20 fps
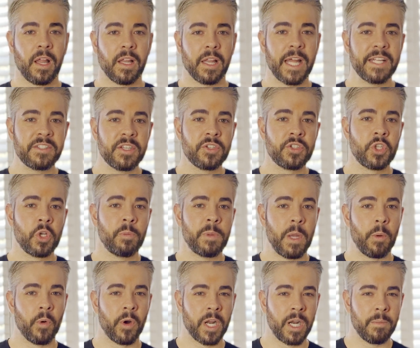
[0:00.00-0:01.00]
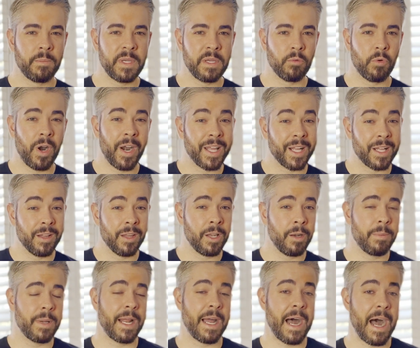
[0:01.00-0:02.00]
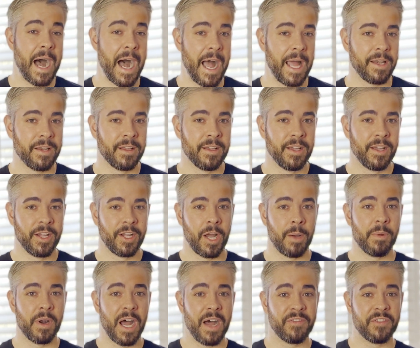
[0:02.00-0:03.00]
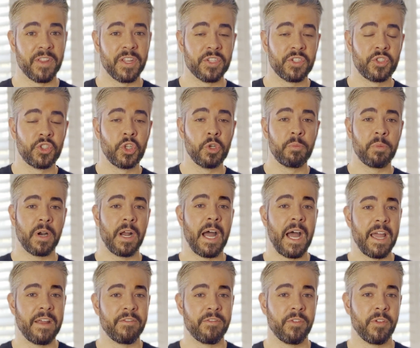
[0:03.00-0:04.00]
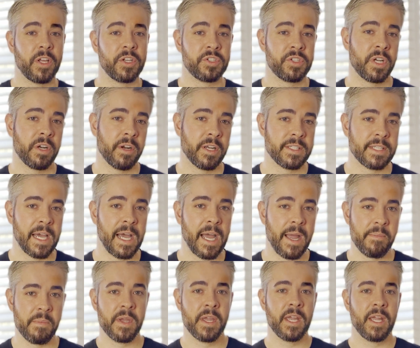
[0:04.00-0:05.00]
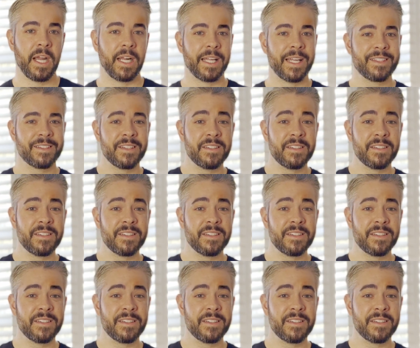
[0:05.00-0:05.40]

Let's assume that we're going to be running a little bit hot coming off of this super high inflationary time, and let's